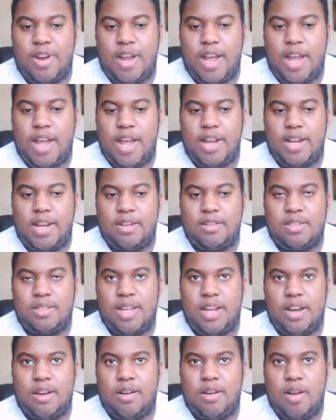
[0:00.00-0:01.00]
8 years
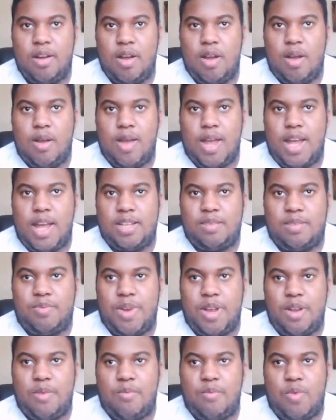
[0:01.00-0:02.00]
later, as
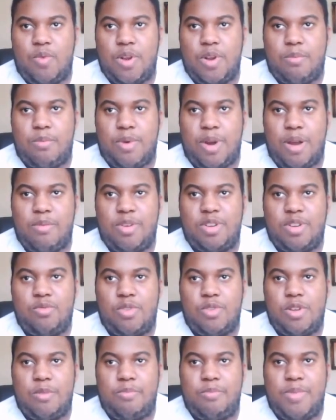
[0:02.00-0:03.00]
being pretty much
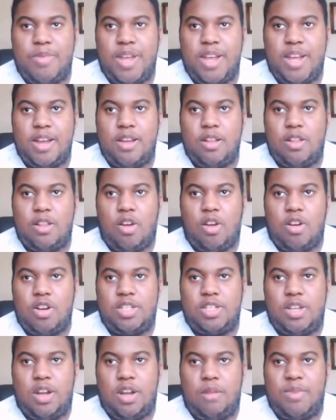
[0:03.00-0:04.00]
one of the big,
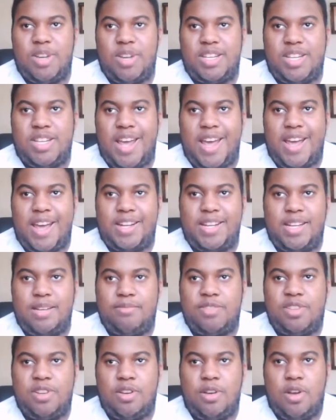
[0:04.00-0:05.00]
large gentleman tag
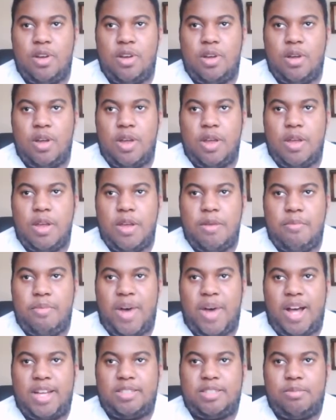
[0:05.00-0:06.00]
teams in
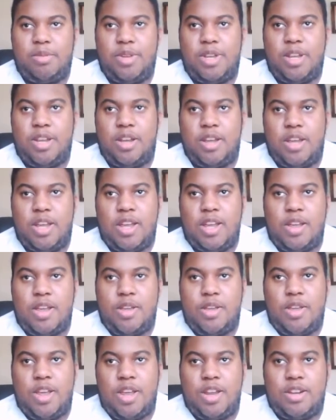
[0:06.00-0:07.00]
possibly
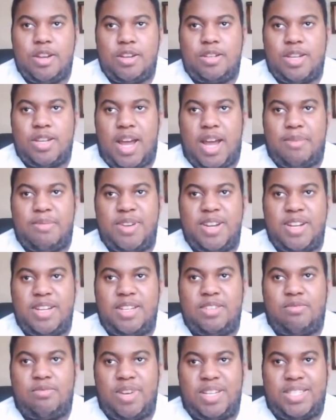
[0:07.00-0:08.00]
in
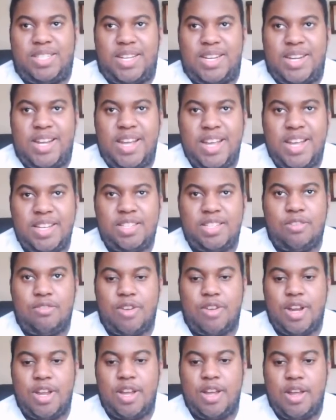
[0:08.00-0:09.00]
Japanese wrestling
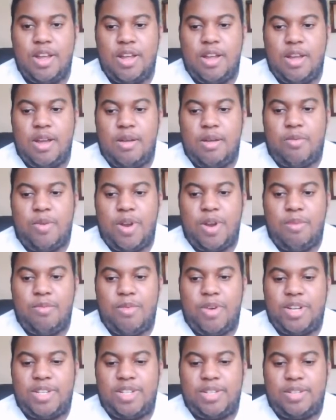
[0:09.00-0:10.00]
history, pretty
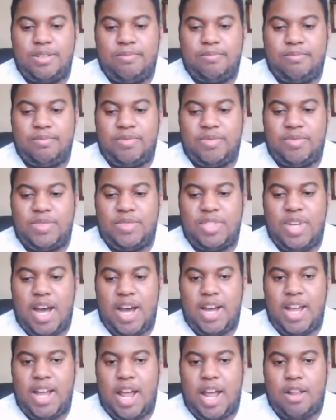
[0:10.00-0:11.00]
much
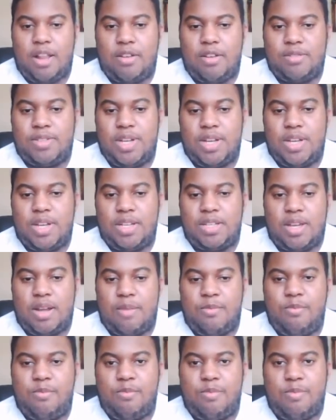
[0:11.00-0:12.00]
Doc Gallows is
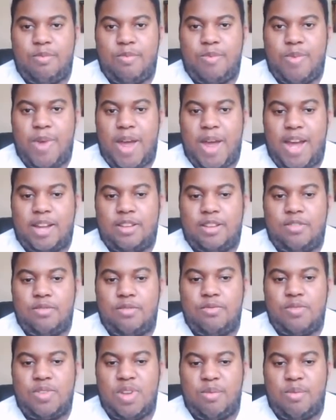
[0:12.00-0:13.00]
coming back
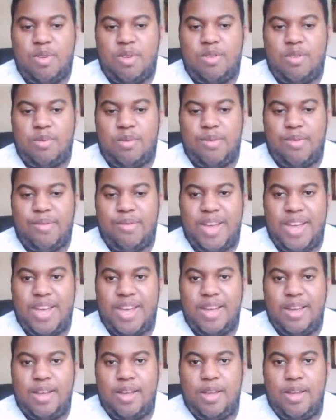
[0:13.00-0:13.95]
to WWE,